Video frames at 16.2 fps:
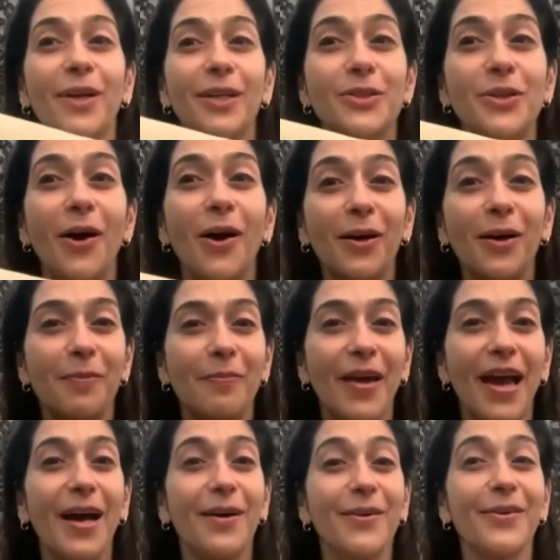want to talk
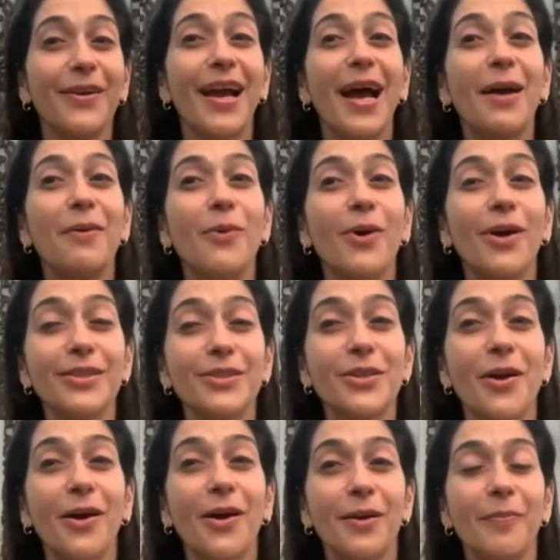
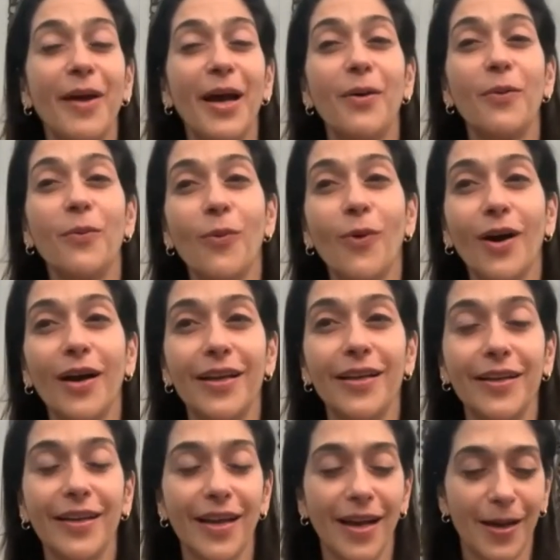about
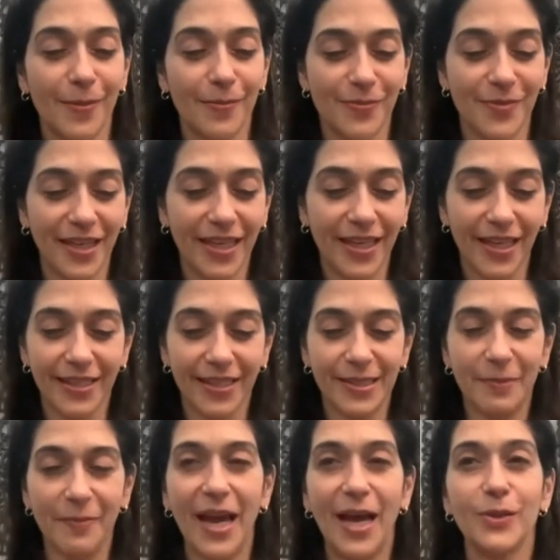what the kit
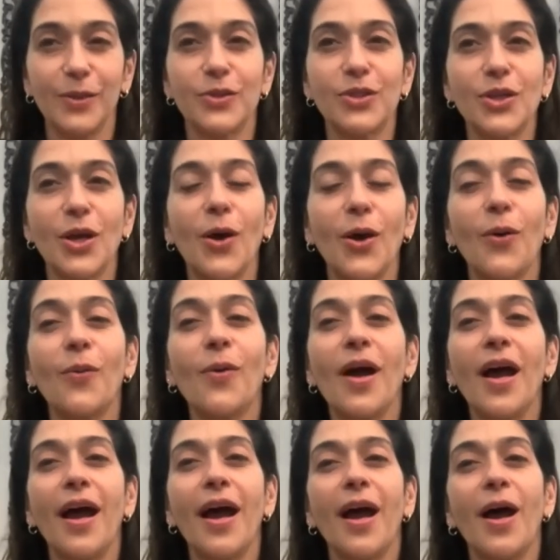is about. So
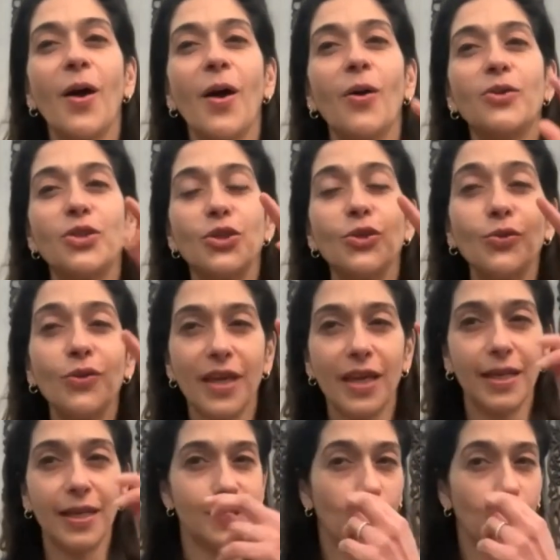two
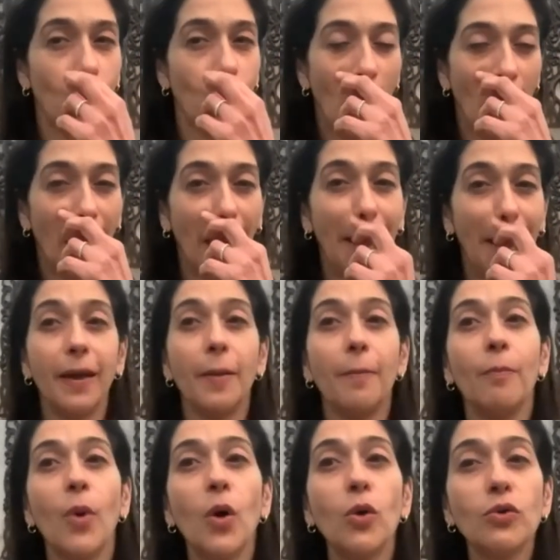things. One,
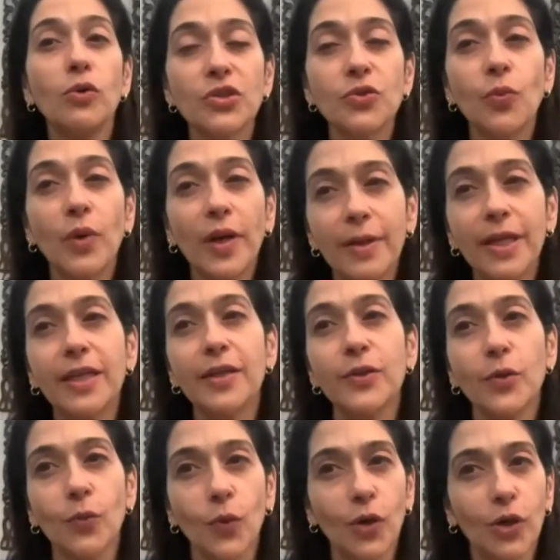most women in
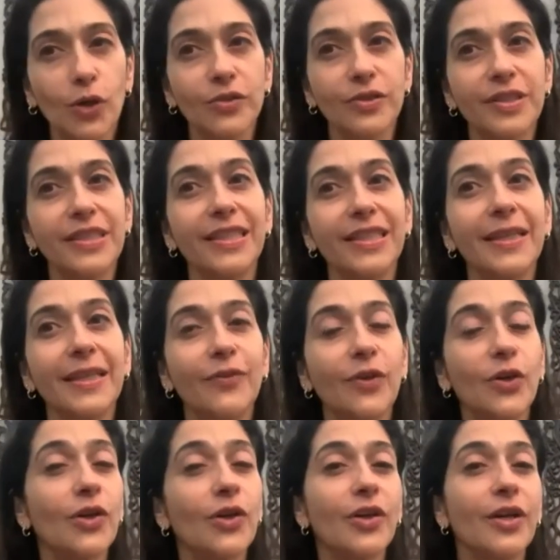the world
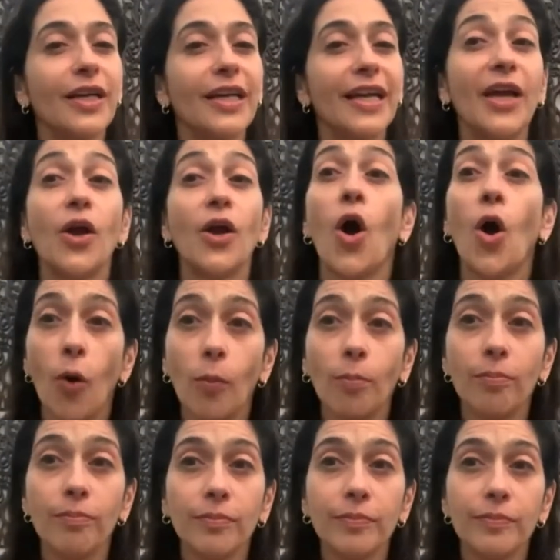deliver at home.
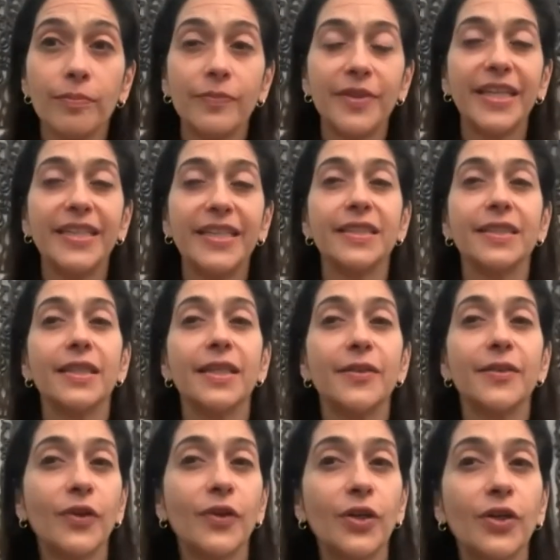They
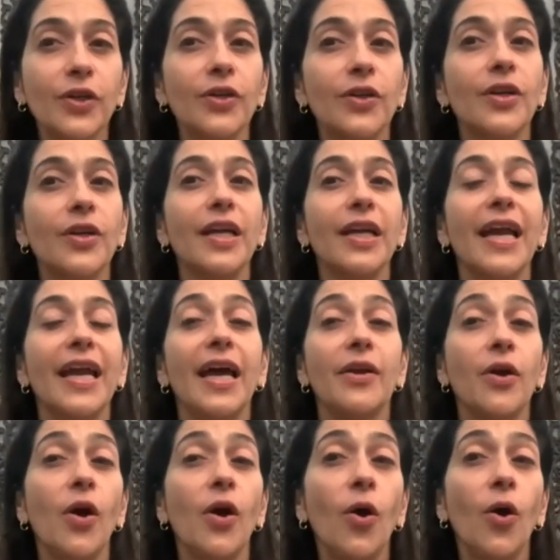deliver
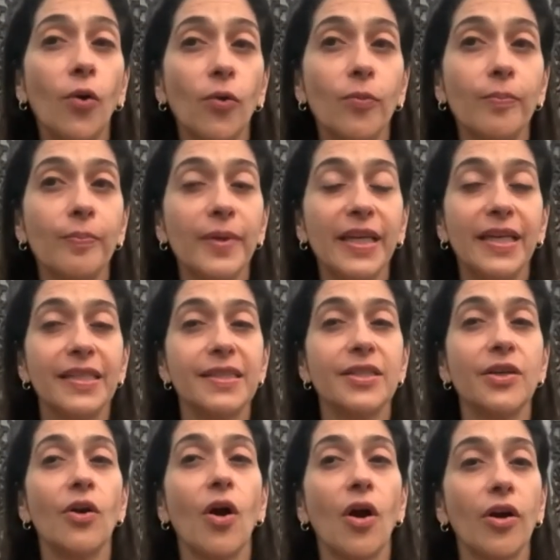at home because
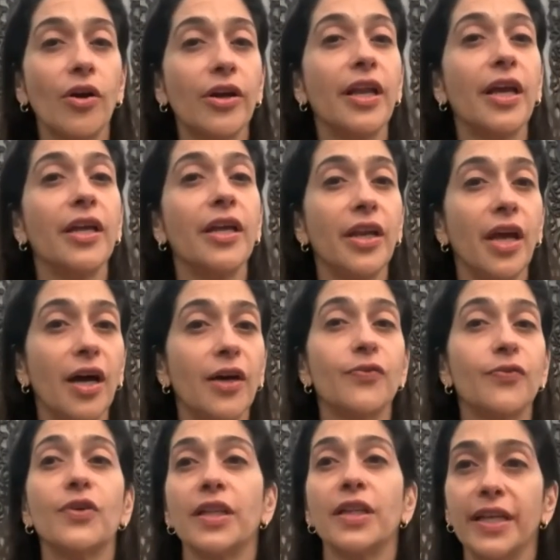there aren't
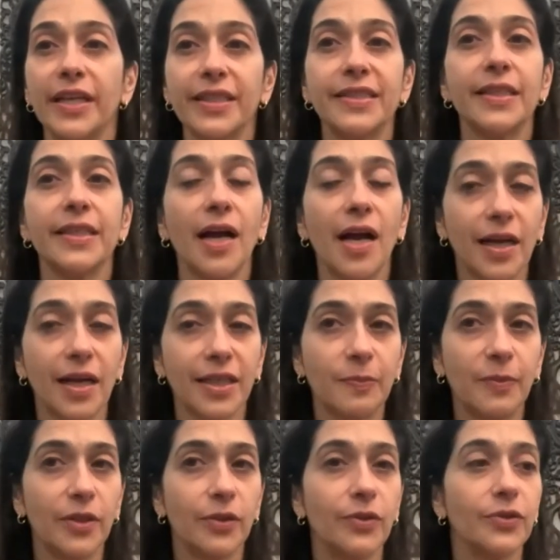enough clinics and
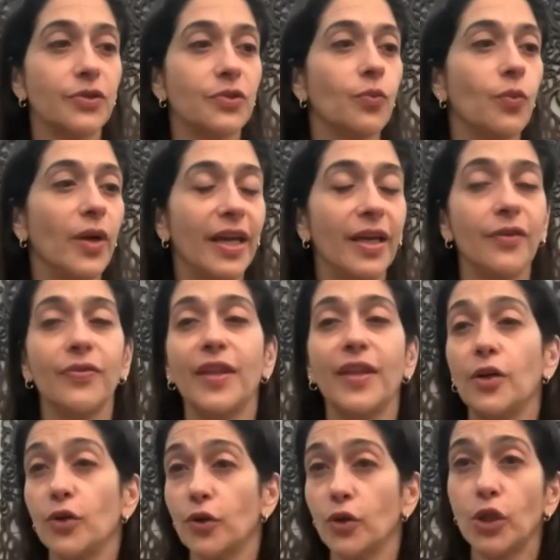hospitals
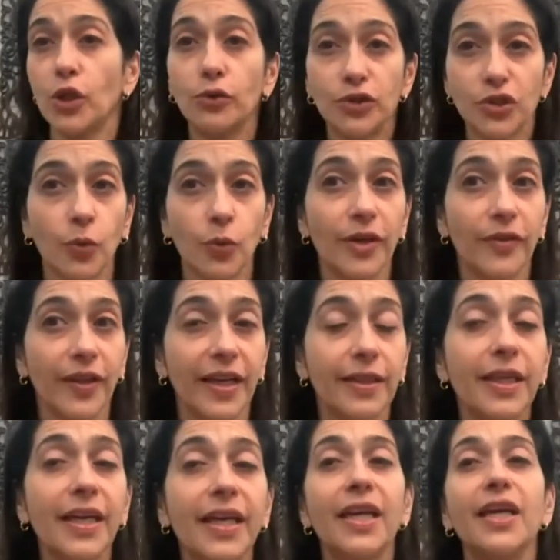that are close to where they
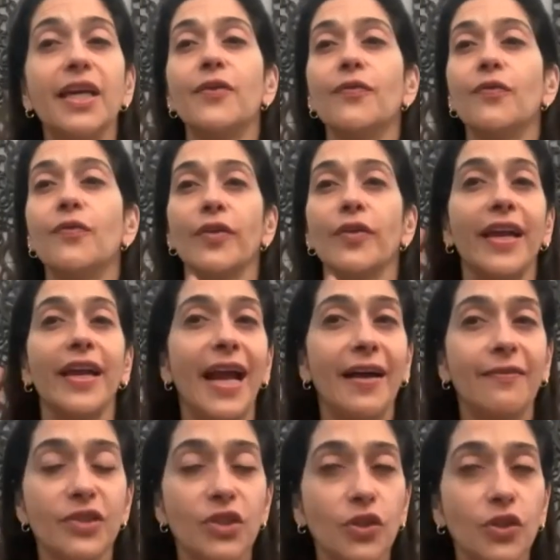live or that
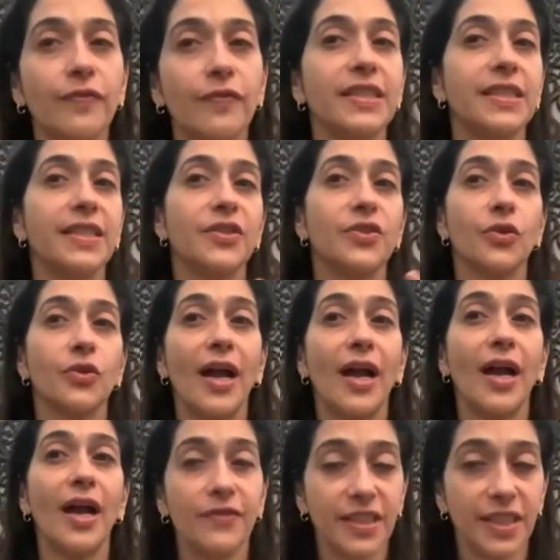have services or
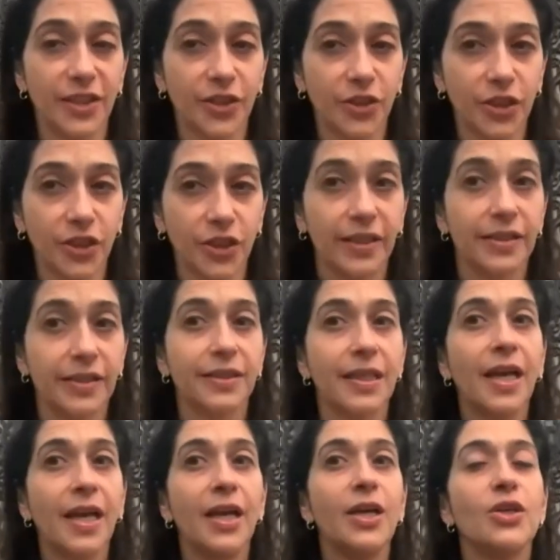have physicians.
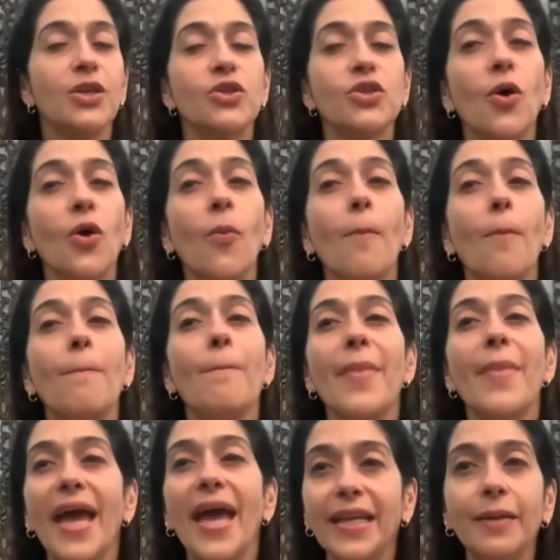So
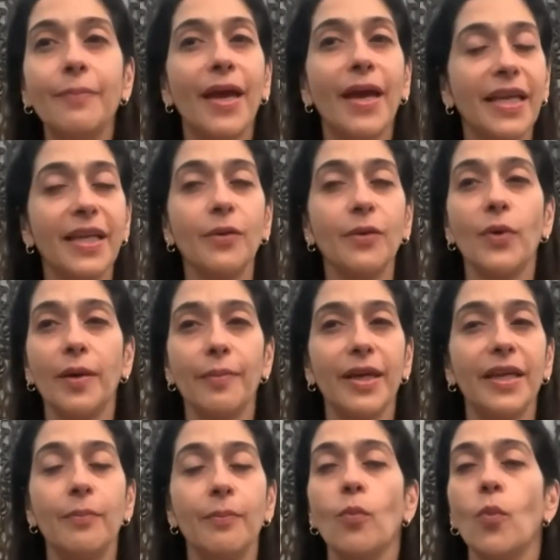many
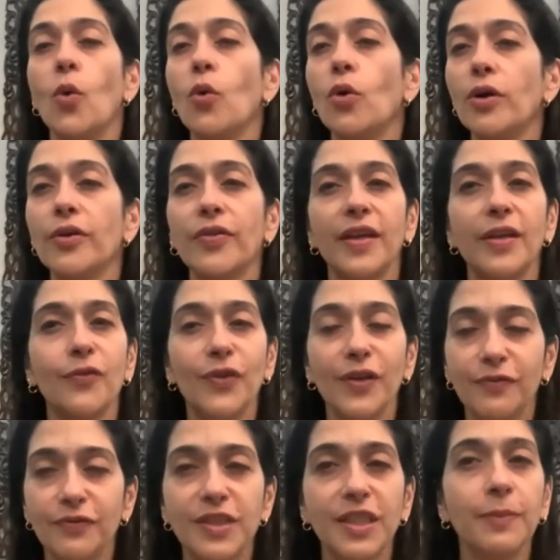women, more than
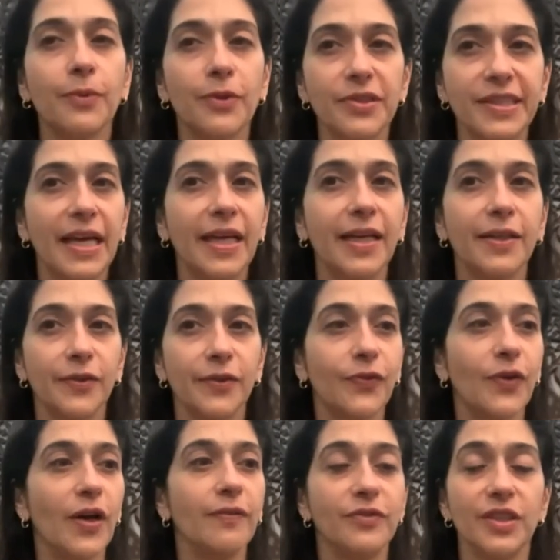50%
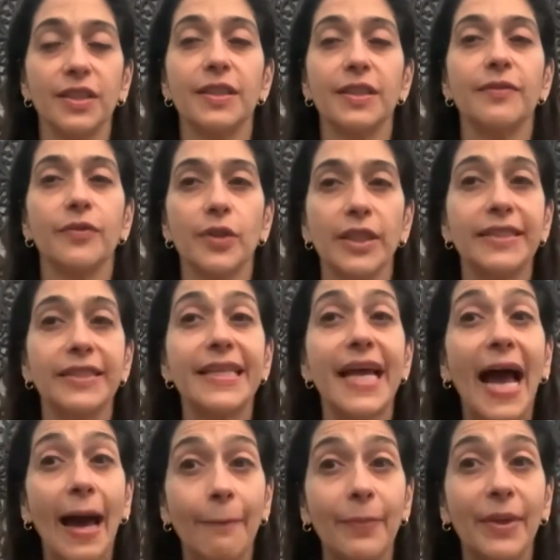of deliveries
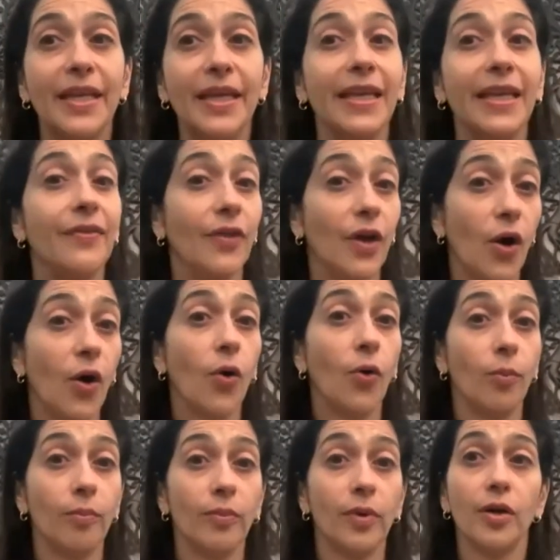happen in the
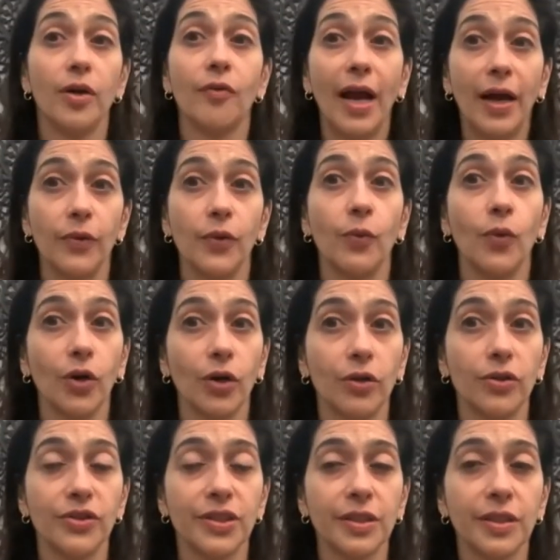home around the
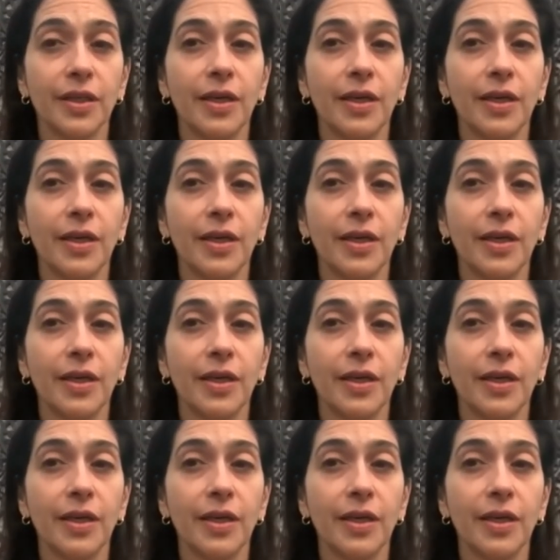world.